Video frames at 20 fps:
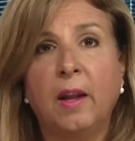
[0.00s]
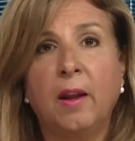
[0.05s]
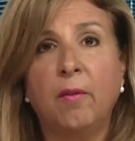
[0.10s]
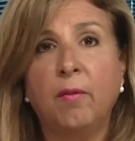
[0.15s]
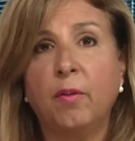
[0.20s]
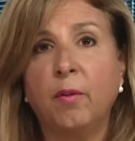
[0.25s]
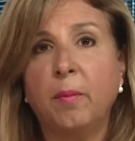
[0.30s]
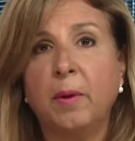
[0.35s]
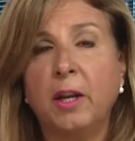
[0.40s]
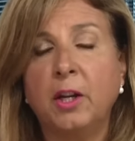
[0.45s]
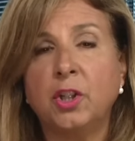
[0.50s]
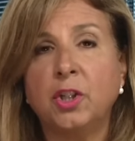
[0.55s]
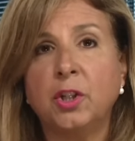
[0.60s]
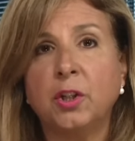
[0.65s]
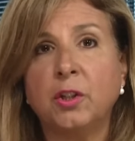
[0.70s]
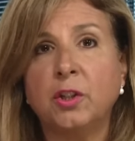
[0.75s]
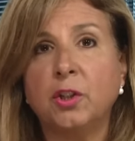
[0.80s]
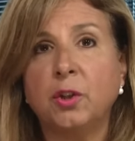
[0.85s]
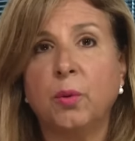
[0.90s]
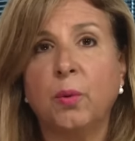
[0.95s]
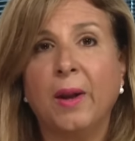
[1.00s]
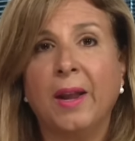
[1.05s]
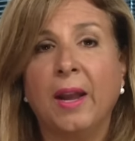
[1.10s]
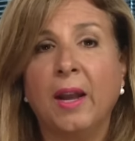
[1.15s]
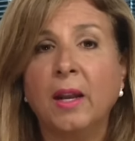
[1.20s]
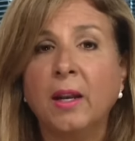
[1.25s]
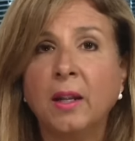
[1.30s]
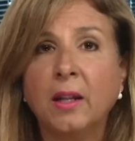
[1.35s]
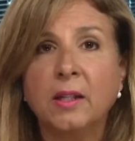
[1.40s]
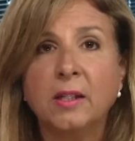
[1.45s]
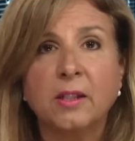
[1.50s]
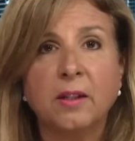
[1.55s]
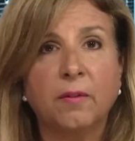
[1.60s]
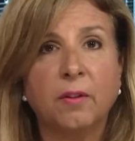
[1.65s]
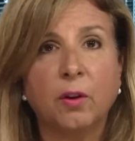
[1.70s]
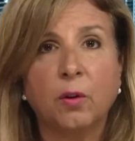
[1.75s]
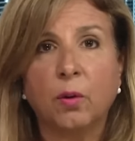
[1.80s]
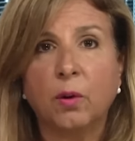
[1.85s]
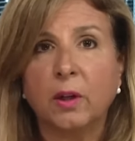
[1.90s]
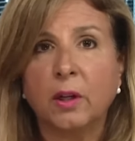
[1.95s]
information to any
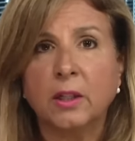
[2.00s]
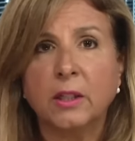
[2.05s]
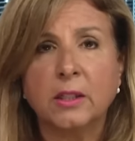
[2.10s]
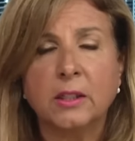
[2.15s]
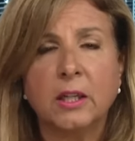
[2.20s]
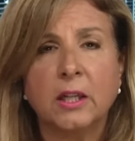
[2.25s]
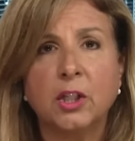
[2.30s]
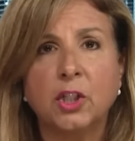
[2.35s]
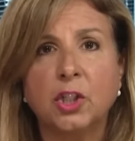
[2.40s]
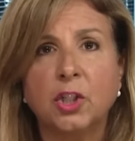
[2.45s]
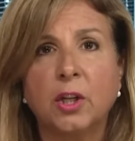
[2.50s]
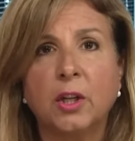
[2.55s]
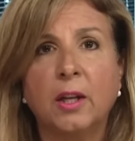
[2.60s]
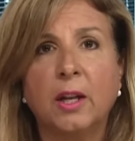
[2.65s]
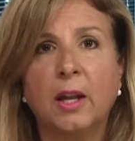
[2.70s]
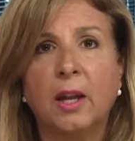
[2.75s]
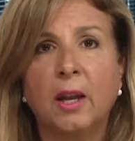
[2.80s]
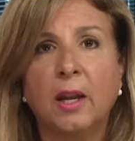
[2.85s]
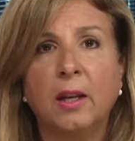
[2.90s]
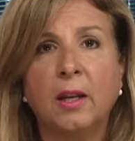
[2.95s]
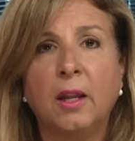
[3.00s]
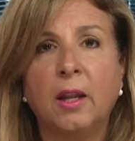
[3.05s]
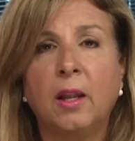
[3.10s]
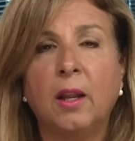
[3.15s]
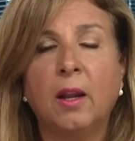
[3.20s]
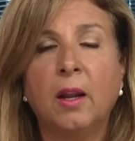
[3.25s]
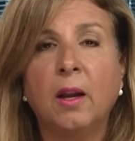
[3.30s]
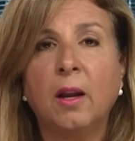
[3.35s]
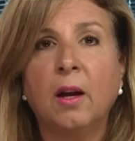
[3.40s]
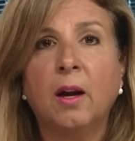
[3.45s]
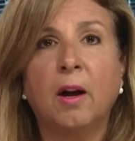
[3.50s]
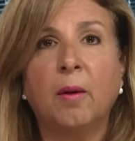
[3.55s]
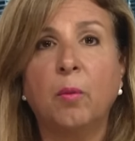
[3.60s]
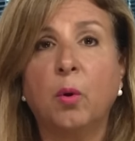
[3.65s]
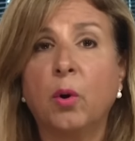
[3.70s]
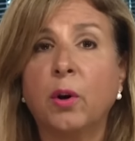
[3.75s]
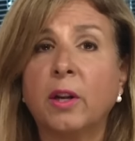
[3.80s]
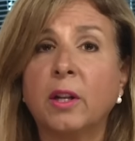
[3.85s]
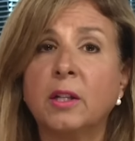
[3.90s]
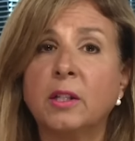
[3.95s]
civic organization, any
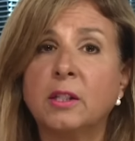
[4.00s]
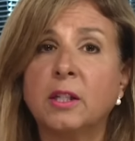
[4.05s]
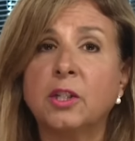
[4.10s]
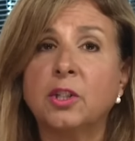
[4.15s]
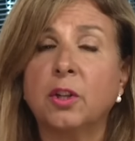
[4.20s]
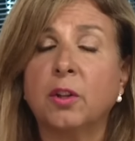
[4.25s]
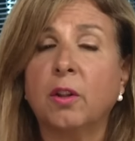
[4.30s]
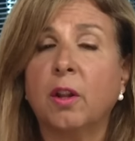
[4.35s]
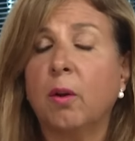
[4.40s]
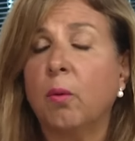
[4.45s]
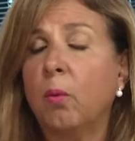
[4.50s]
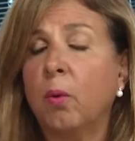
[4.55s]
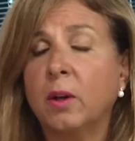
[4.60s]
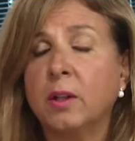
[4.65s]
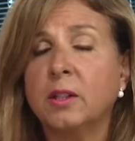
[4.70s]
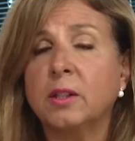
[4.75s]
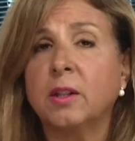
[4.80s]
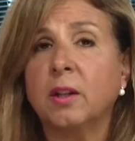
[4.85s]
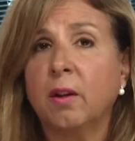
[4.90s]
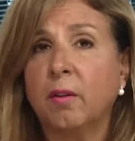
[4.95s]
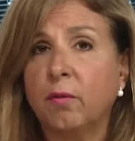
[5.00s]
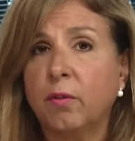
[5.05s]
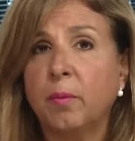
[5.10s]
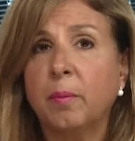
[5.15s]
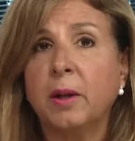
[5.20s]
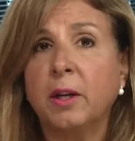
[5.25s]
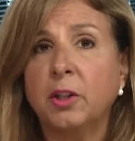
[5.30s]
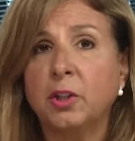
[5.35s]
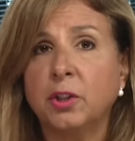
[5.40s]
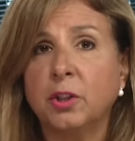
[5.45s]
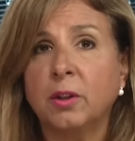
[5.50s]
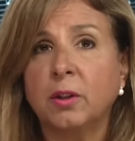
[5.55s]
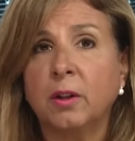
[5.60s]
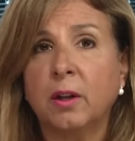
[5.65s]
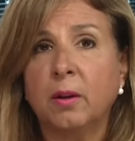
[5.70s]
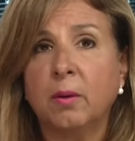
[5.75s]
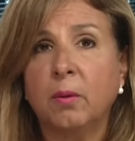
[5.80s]
um, organization that wants the information.